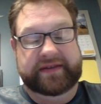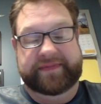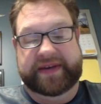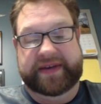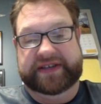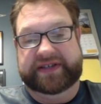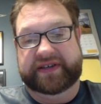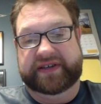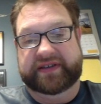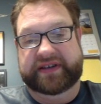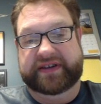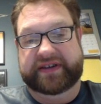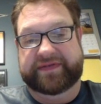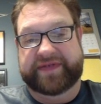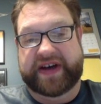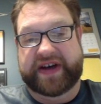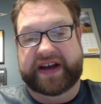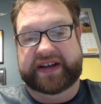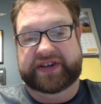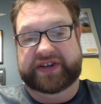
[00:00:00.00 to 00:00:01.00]
basically
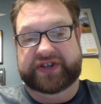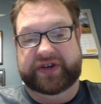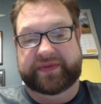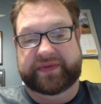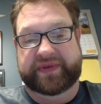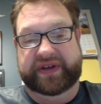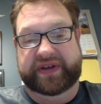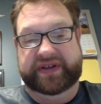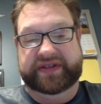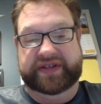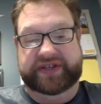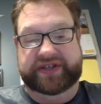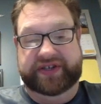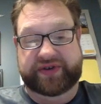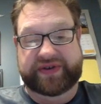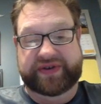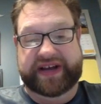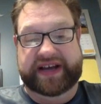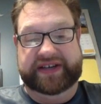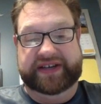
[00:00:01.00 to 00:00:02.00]
dividing Germany into
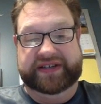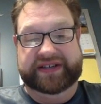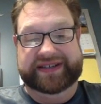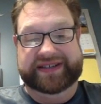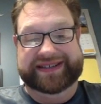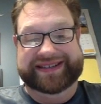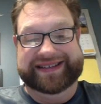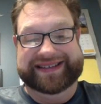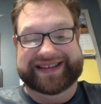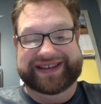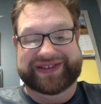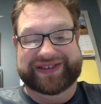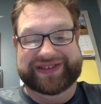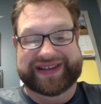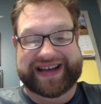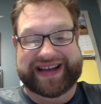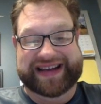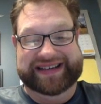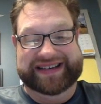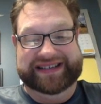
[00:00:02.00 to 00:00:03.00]
two nations until
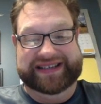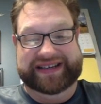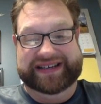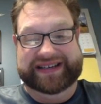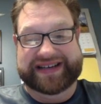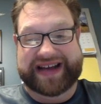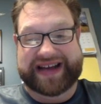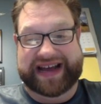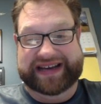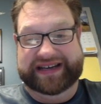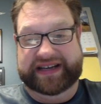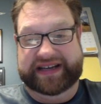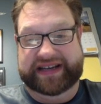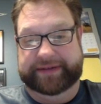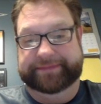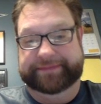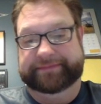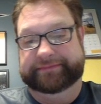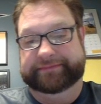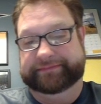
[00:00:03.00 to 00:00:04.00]

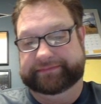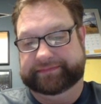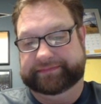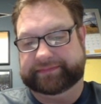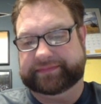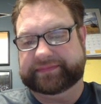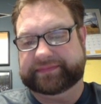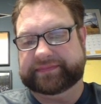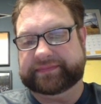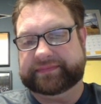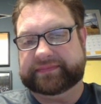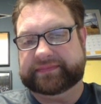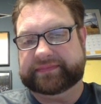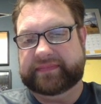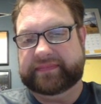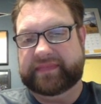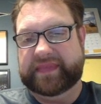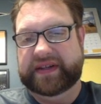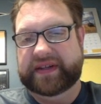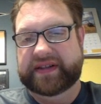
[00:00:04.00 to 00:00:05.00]
1990.
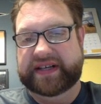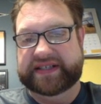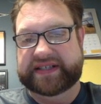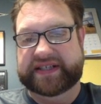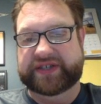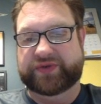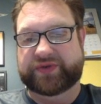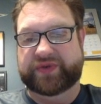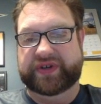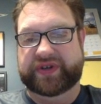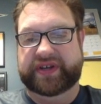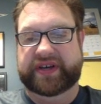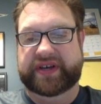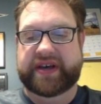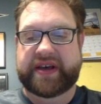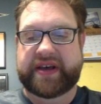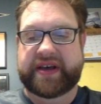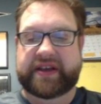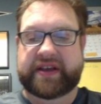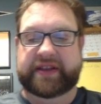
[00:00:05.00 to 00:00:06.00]
This is
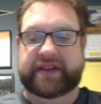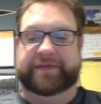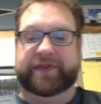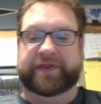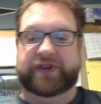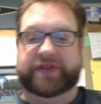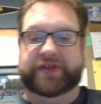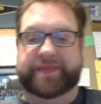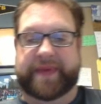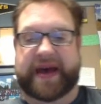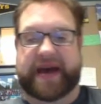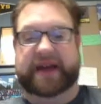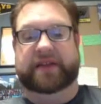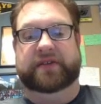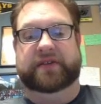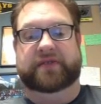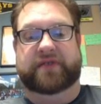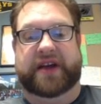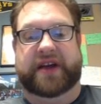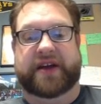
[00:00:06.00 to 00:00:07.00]
really the first
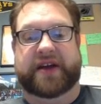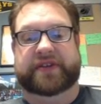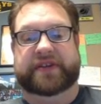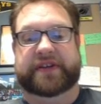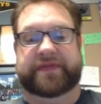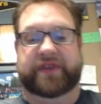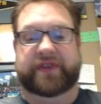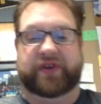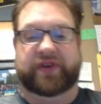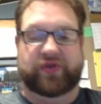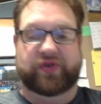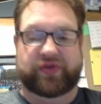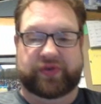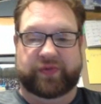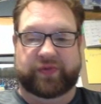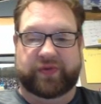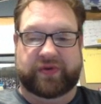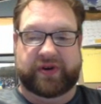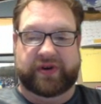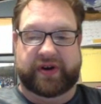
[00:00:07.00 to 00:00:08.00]
battleground of the
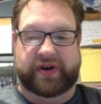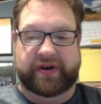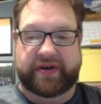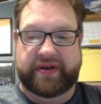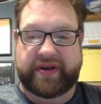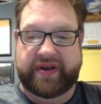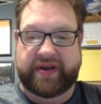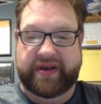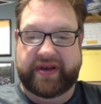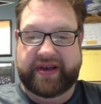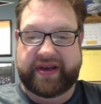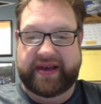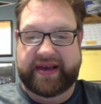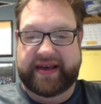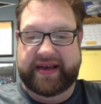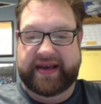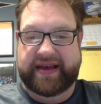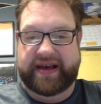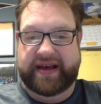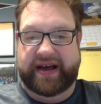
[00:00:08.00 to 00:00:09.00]
Cold War.
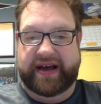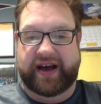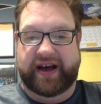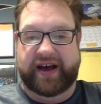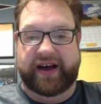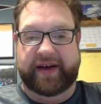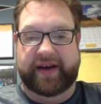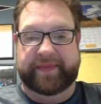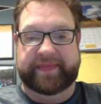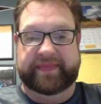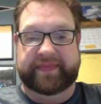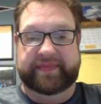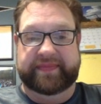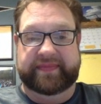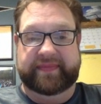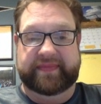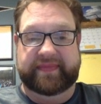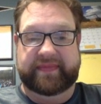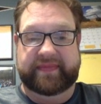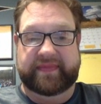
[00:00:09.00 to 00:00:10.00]
On
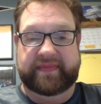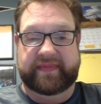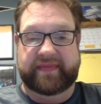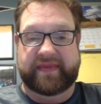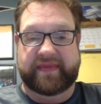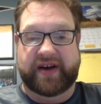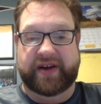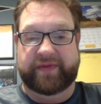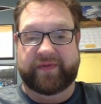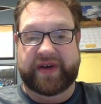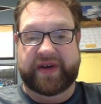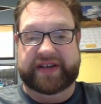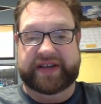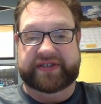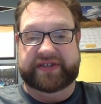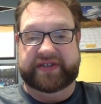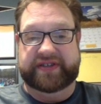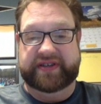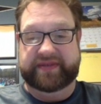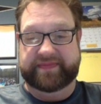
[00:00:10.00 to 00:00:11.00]

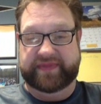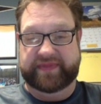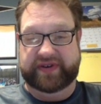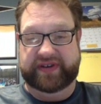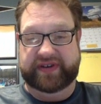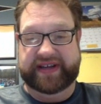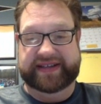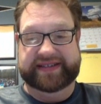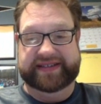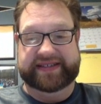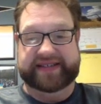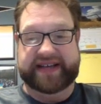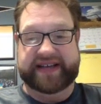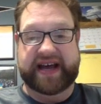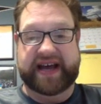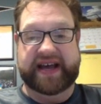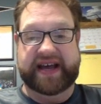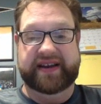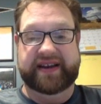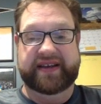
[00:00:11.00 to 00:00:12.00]
West Berlin's
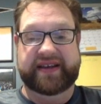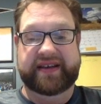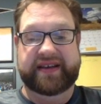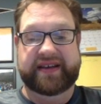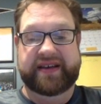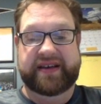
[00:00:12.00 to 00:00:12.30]
side,